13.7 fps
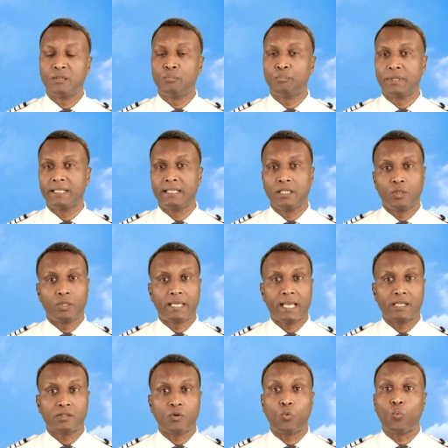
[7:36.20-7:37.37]
simply look
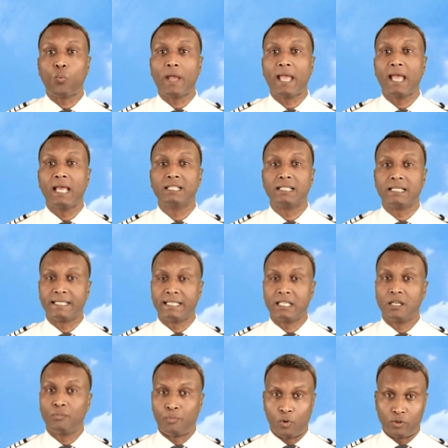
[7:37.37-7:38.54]
at where the
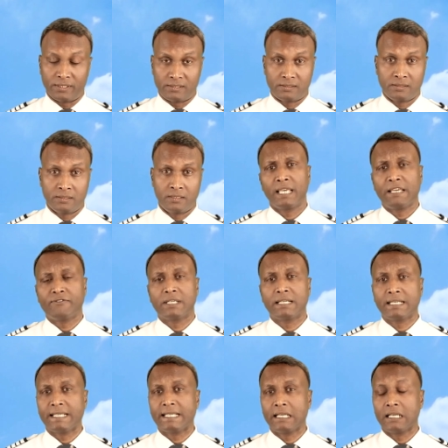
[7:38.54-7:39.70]
needle points. If the
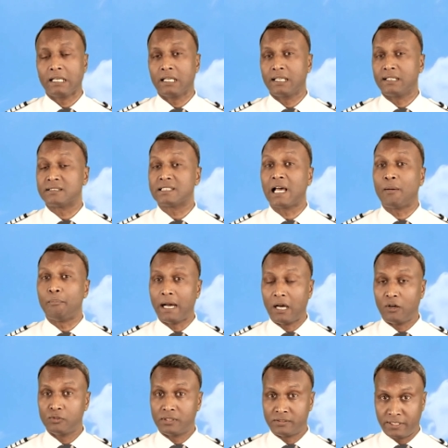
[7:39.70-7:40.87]
needle is
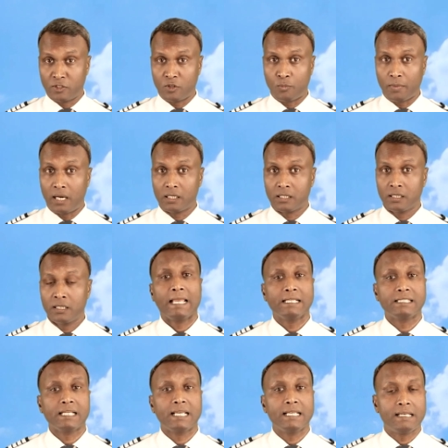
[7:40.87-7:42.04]
above the zero mark,
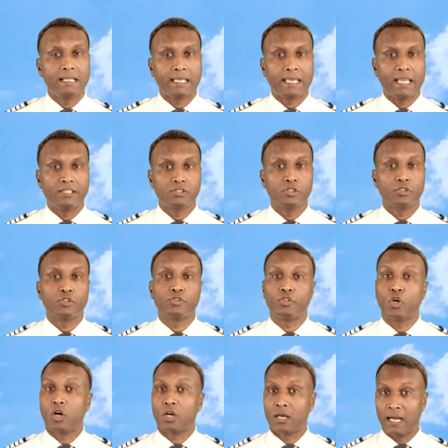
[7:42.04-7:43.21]
it indicates
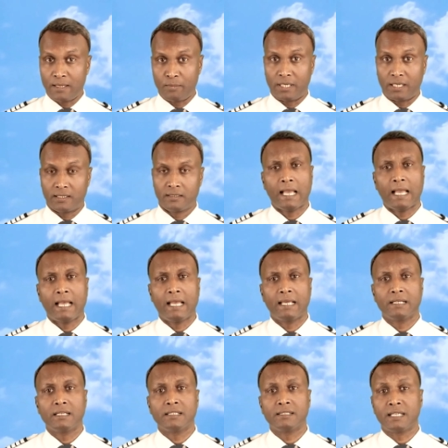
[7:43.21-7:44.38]
you're climbing.
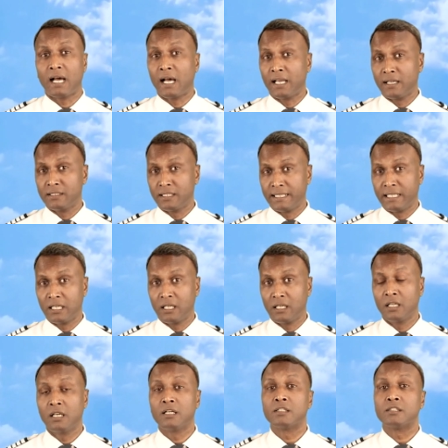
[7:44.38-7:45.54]
And the higher the
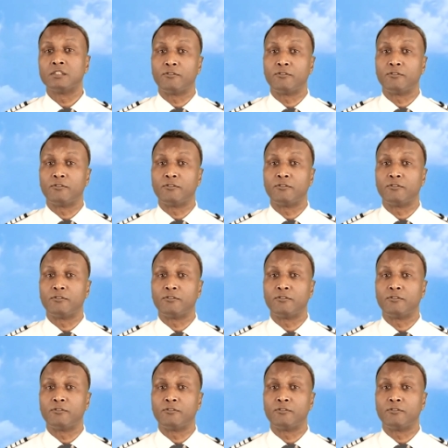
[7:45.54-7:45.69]
needle,